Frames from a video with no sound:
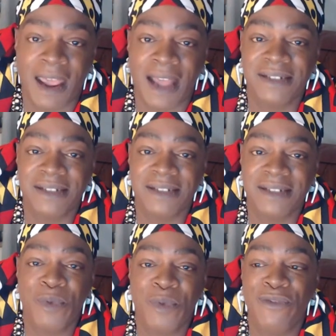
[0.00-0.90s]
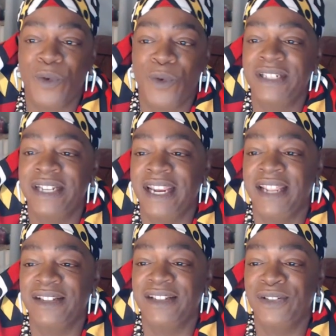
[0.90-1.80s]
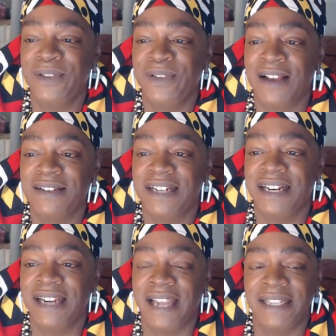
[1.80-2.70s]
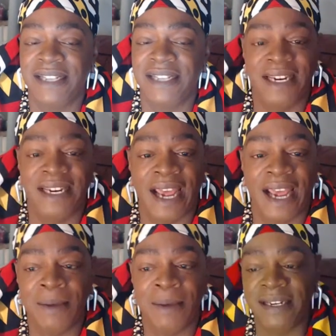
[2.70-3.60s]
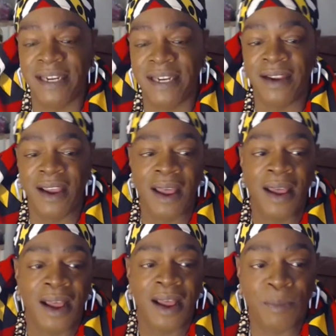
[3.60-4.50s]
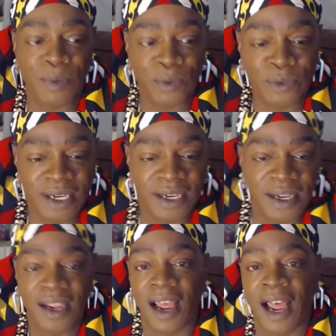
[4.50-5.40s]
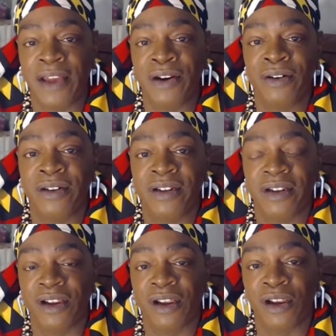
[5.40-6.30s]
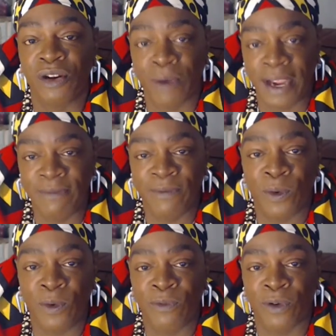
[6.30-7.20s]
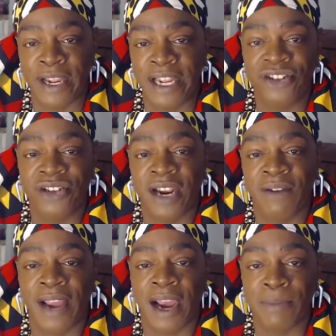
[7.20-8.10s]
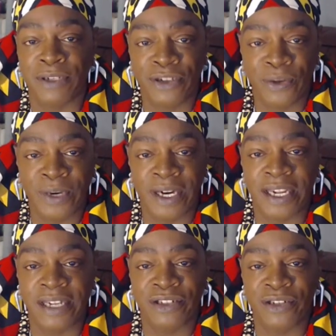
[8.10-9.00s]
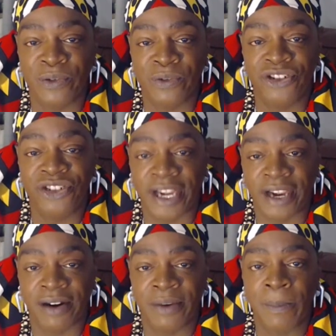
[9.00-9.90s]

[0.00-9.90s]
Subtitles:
October 14th, 2019, I am indeed humbled, honored, grateful for each and every opportunity to share,